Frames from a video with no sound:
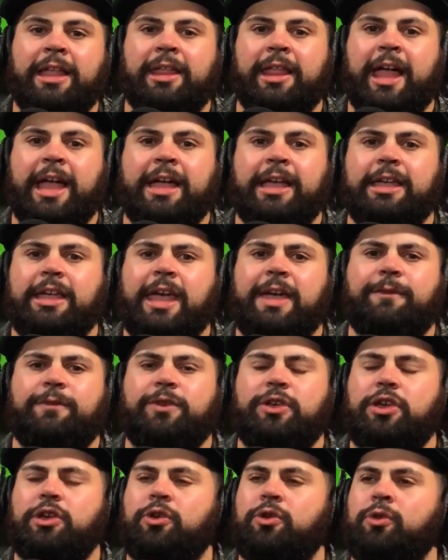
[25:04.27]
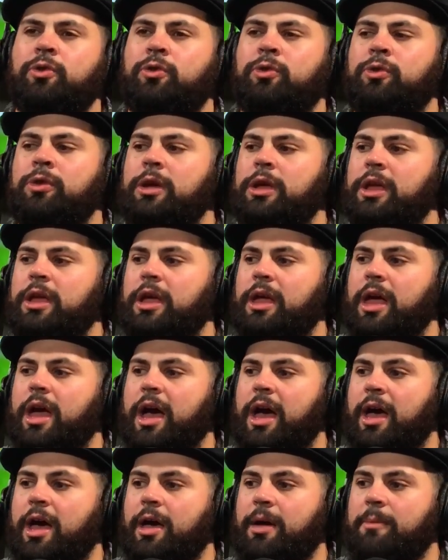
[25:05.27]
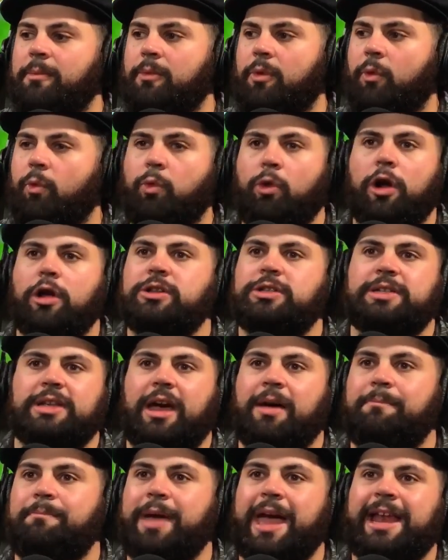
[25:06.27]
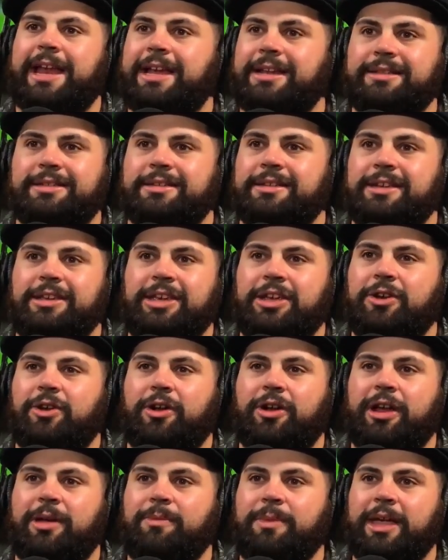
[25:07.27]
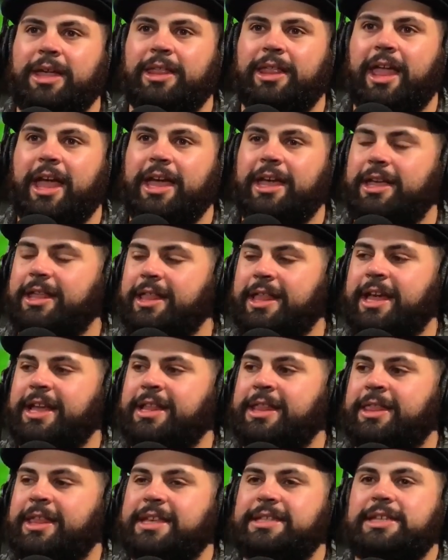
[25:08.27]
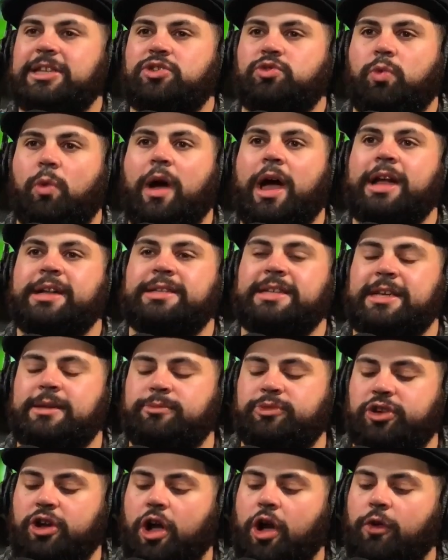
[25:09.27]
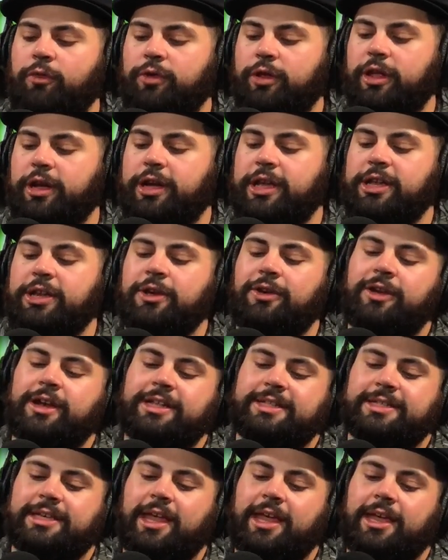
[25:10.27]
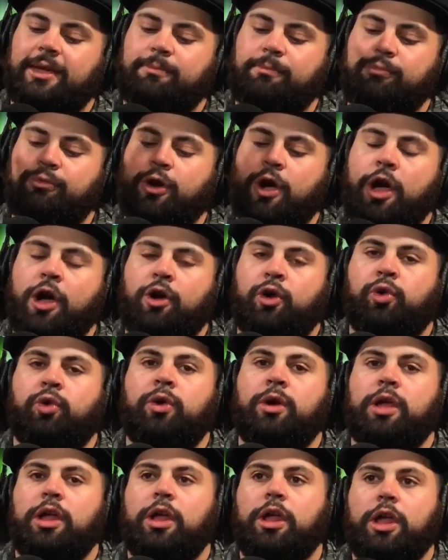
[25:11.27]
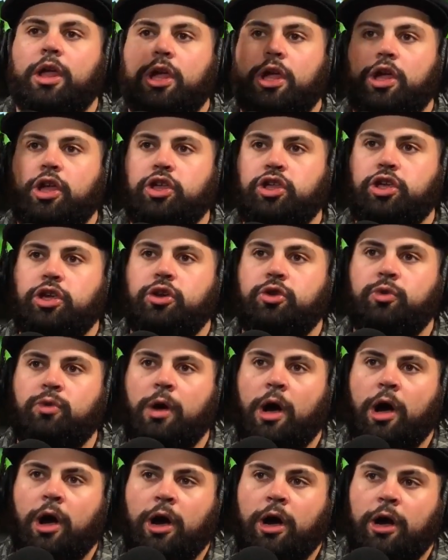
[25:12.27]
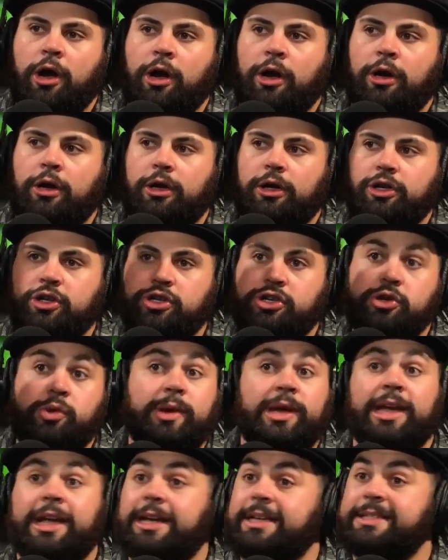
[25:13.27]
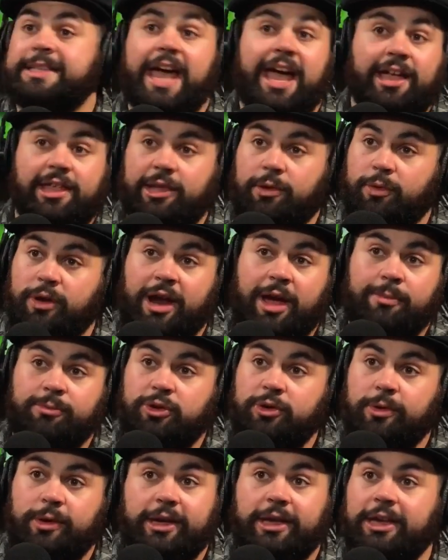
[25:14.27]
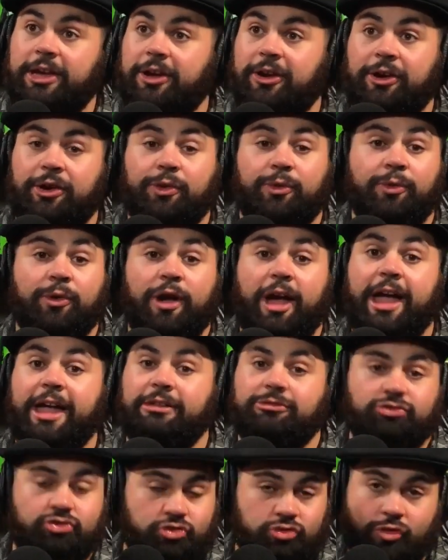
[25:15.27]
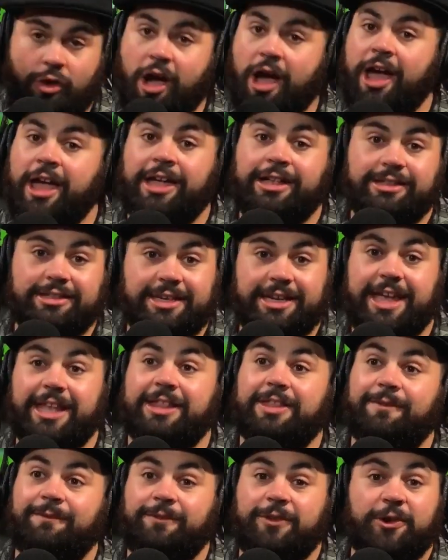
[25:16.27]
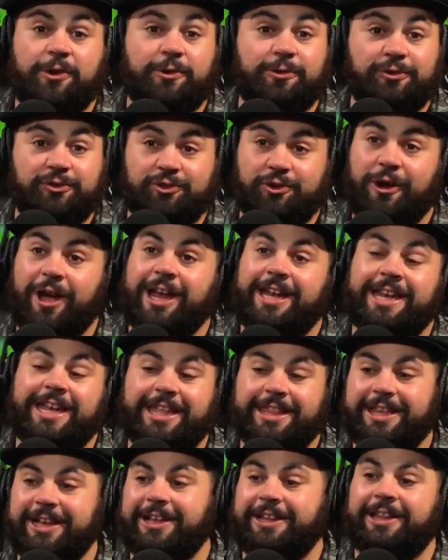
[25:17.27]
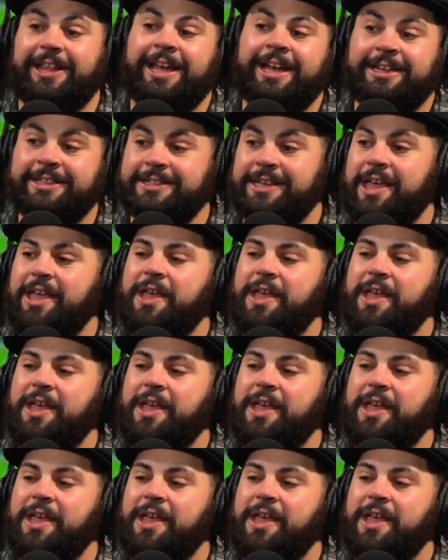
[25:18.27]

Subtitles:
Like if you weren't a Bennett, you know what I mean? Like this is why teams are overlooking you. And it's like, bro, you are doing exactly what I'm doing here, right? Trying to get the views, trying to get the clicks.